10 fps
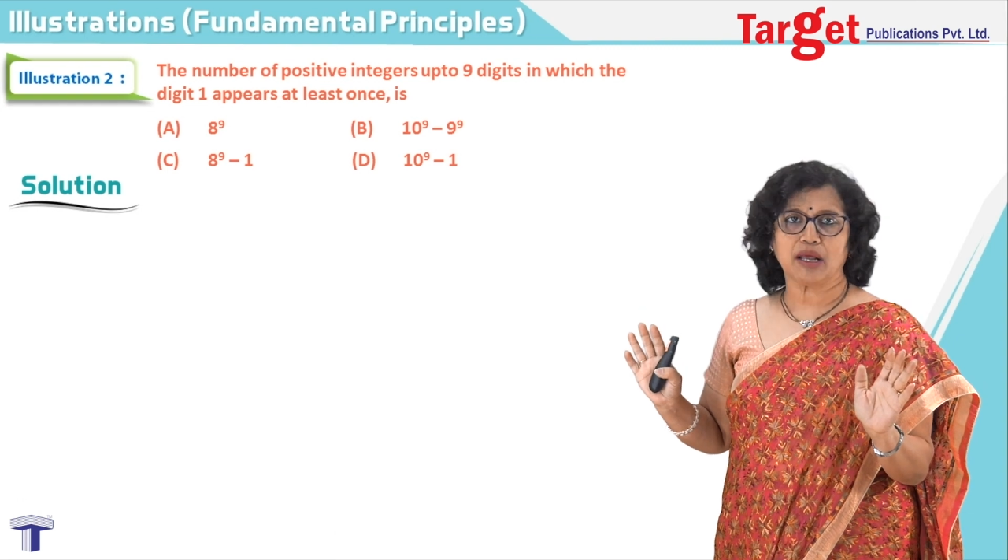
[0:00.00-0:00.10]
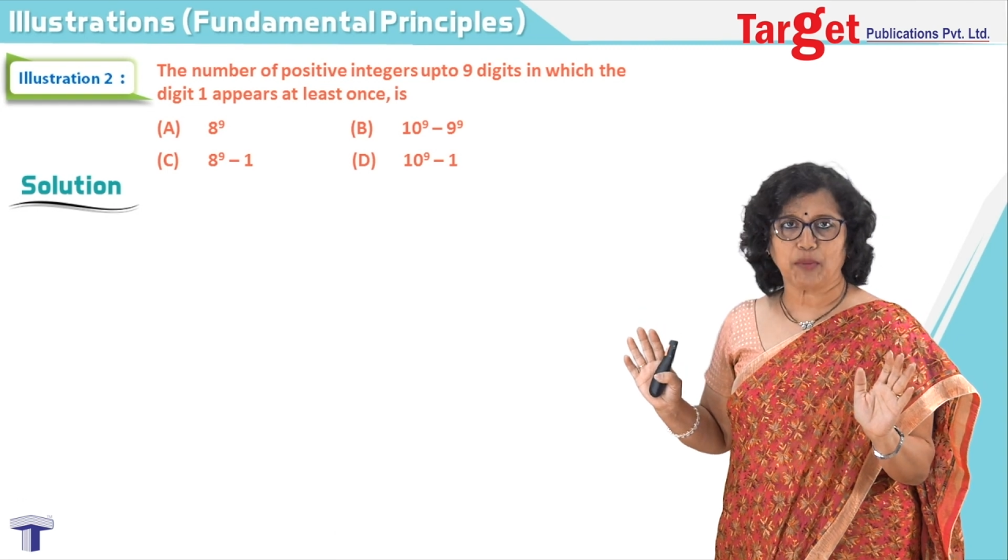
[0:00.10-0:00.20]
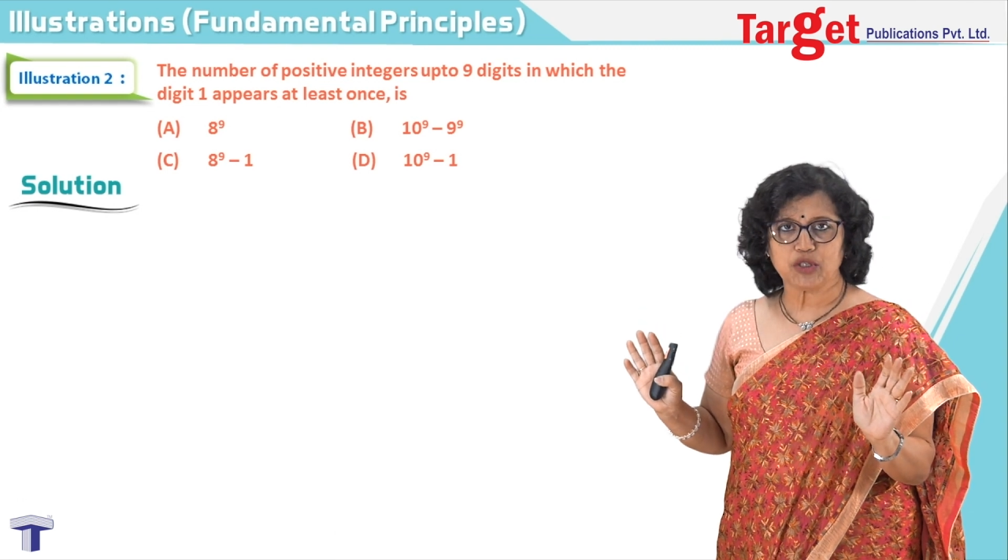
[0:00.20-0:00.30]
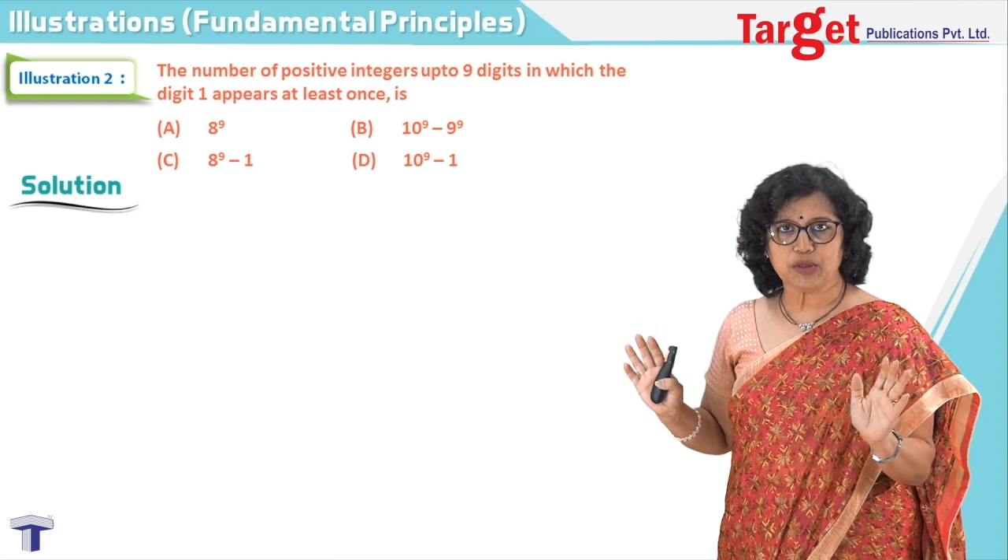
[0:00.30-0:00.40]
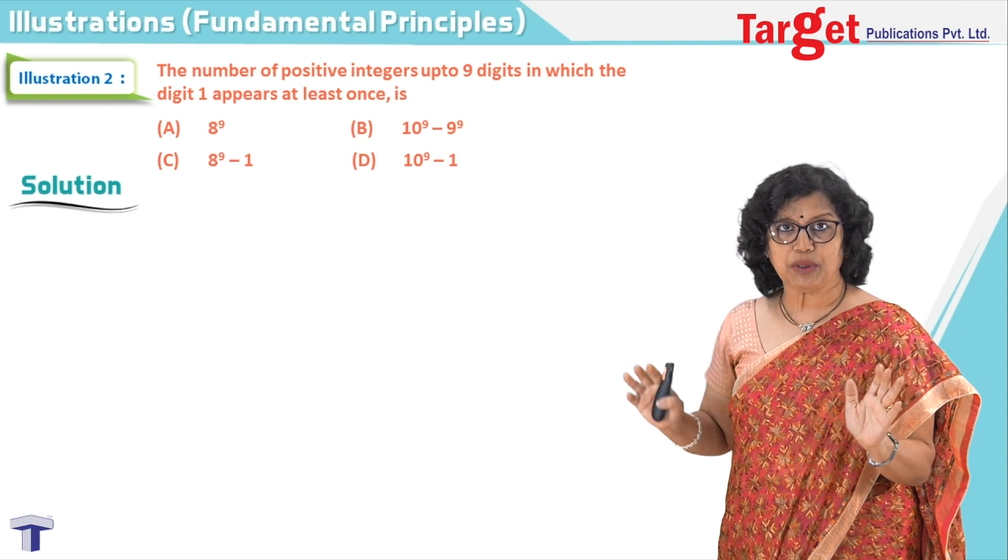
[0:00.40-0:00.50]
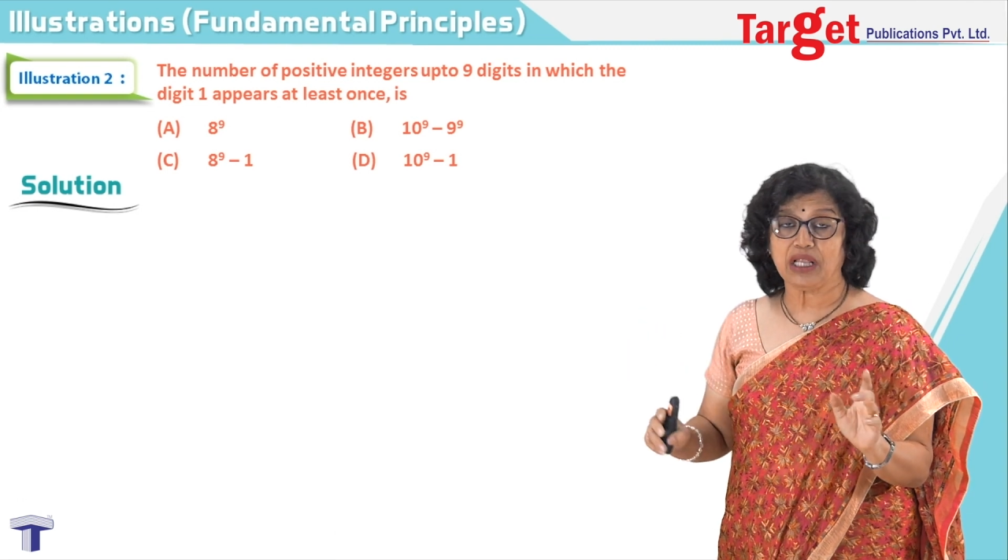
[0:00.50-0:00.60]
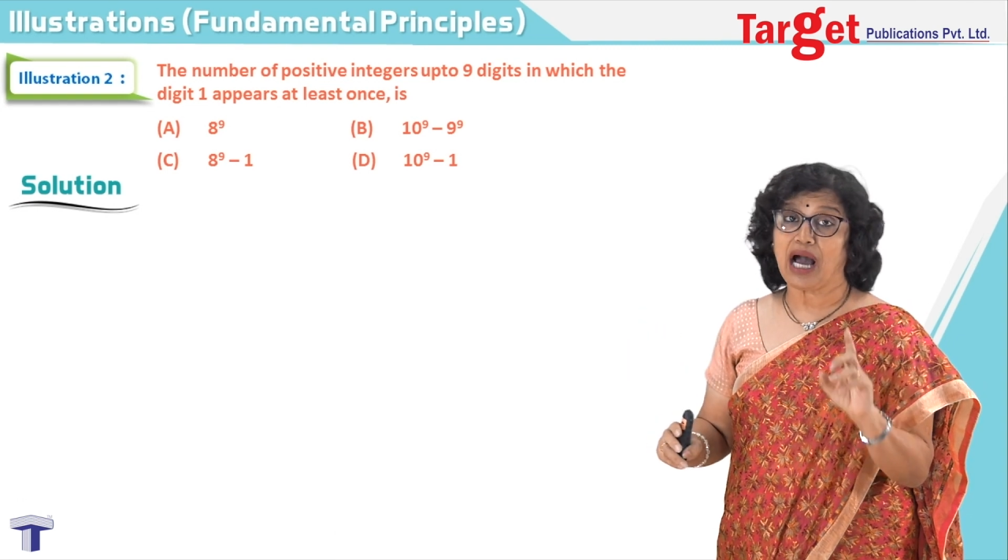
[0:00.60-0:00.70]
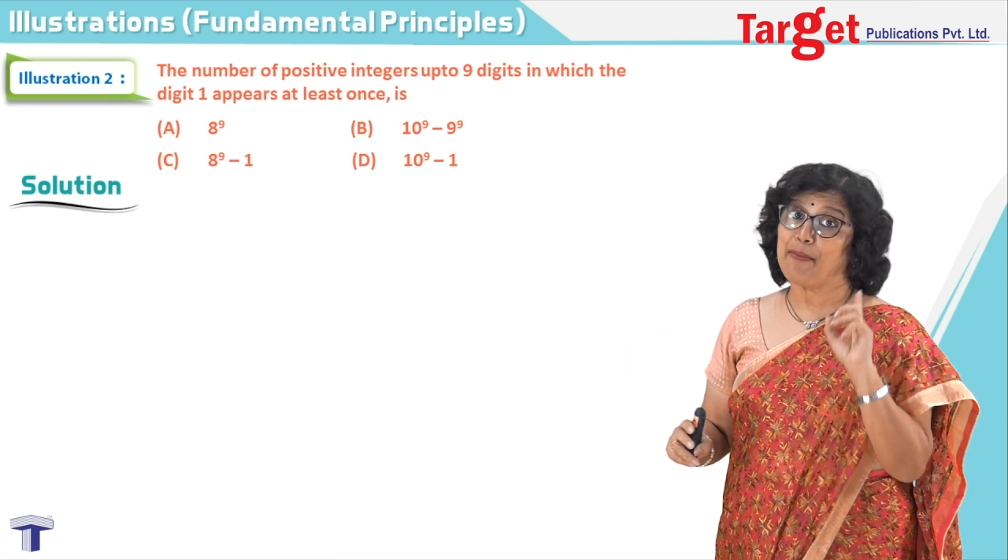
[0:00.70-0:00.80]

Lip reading: are possible.